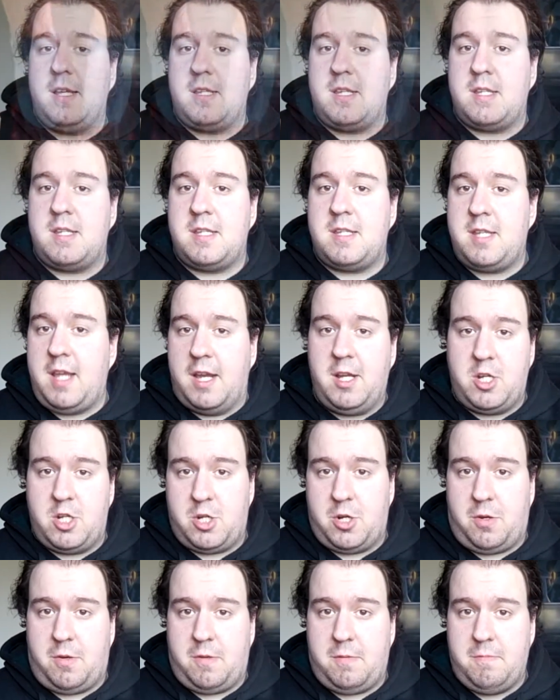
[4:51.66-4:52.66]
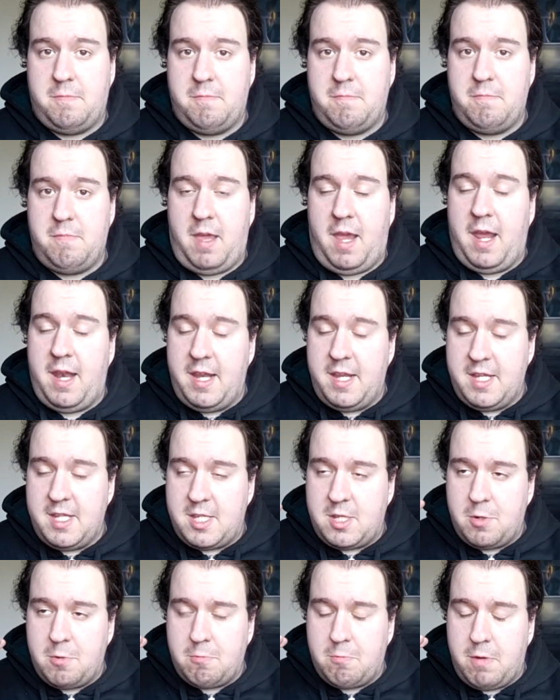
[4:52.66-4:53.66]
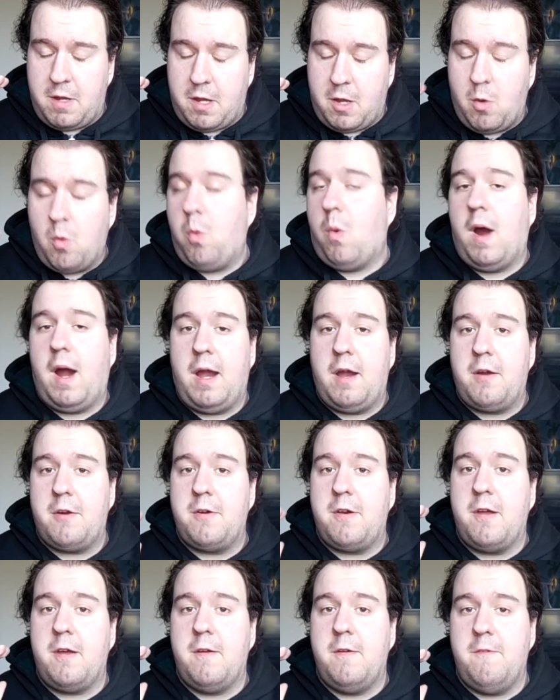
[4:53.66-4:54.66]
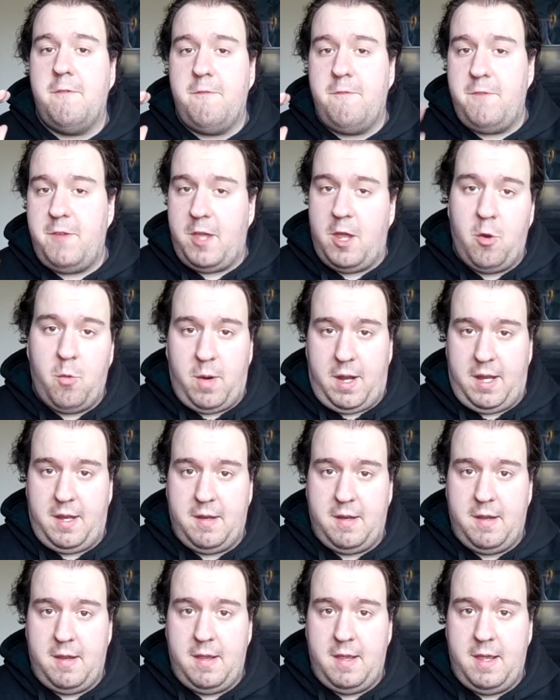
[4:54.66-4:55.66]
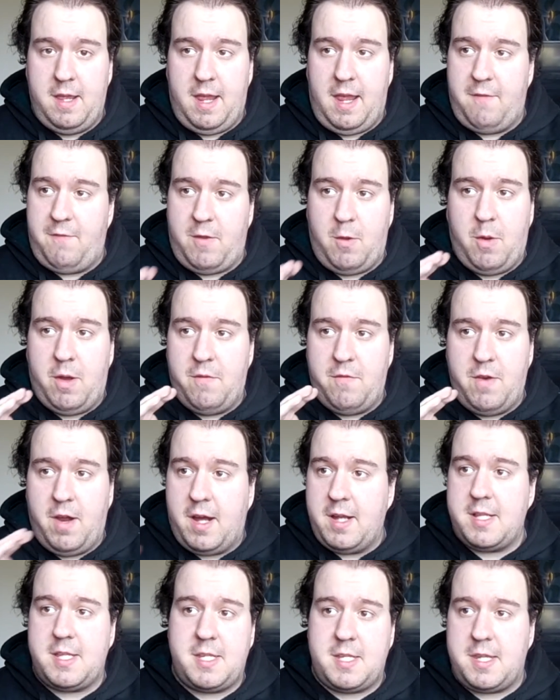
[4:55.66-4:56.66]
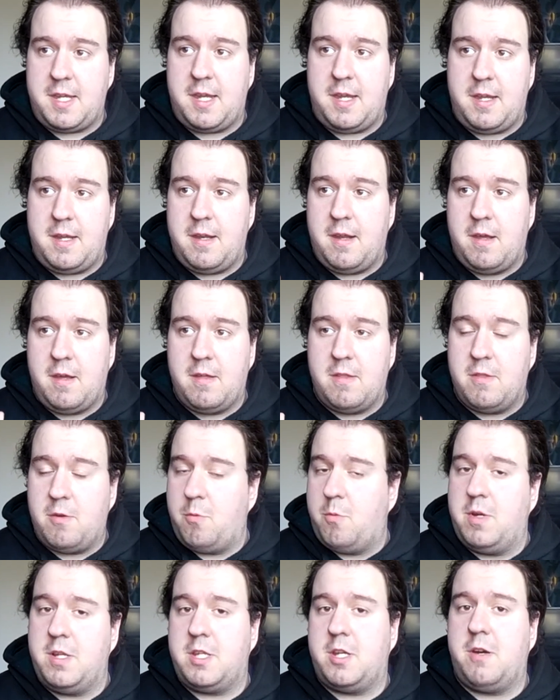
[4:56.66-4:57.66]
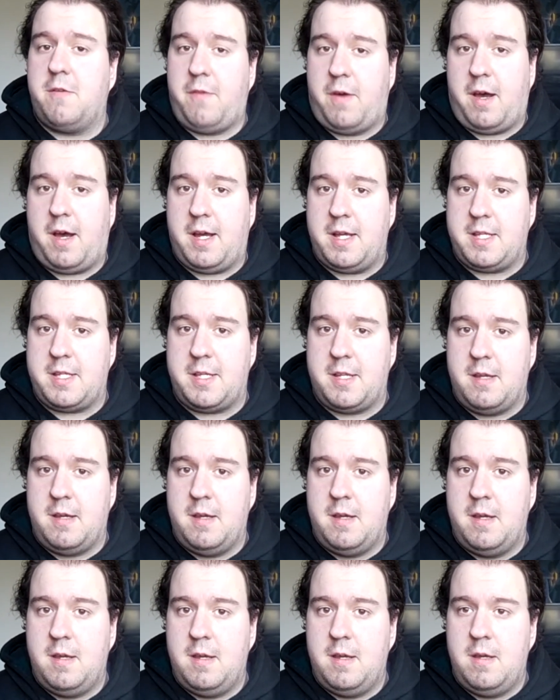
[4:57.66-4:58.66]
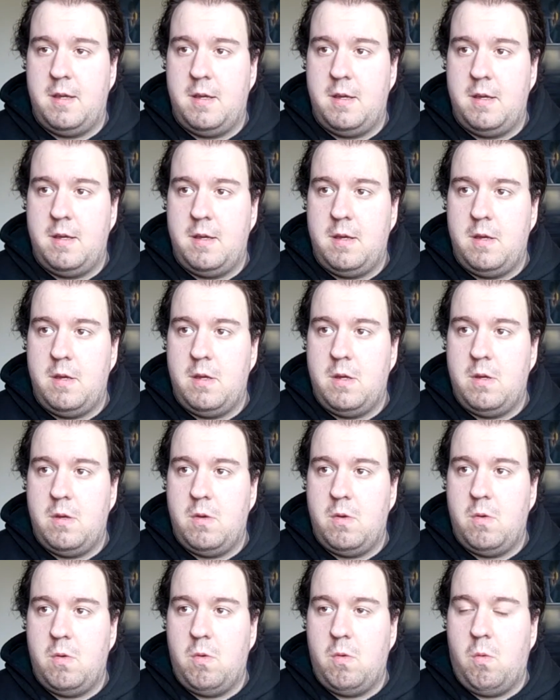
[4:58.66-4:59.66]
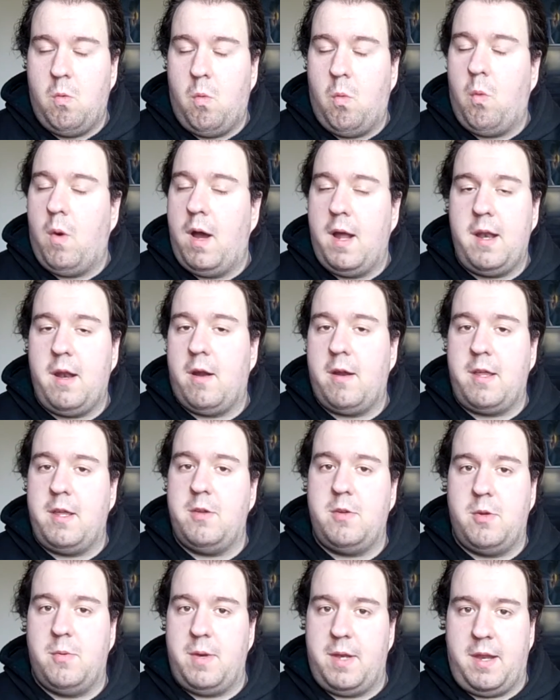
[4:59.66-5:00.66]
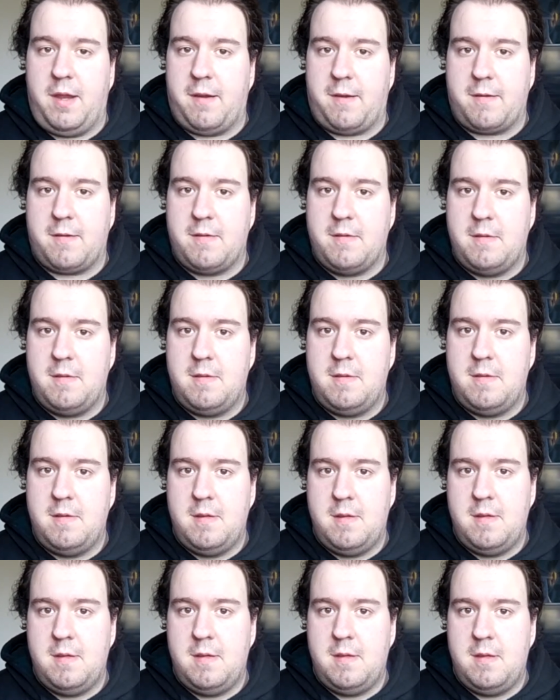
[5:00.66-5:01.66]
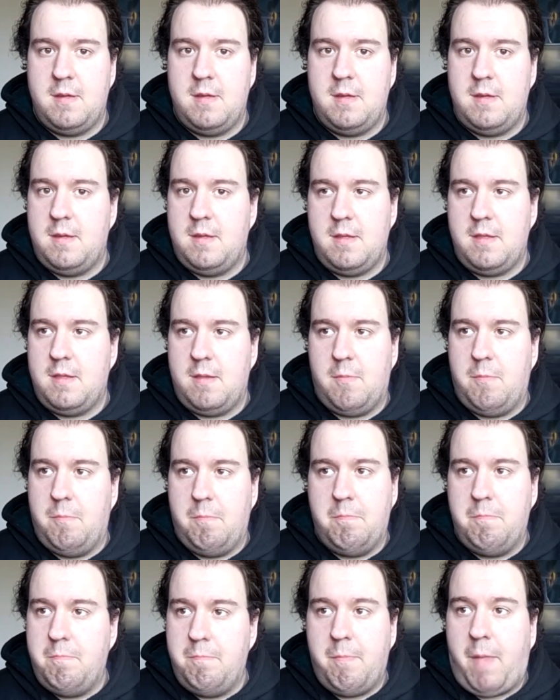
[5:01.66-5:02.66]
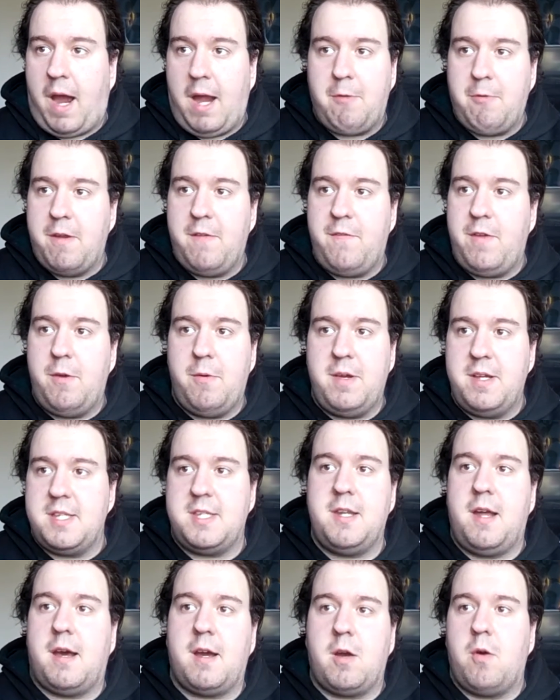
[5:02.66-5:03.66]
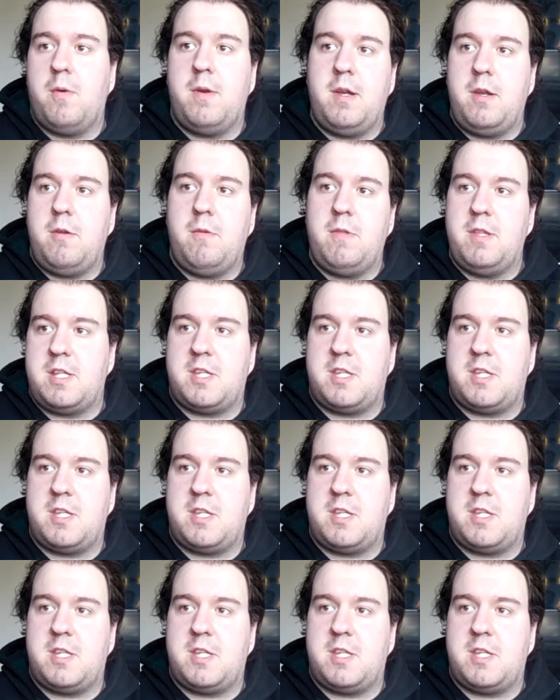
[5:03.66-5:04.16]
essential. It is required viewing. If you have not seen The Wizard of Oz, what are you doing here? My review is not going to do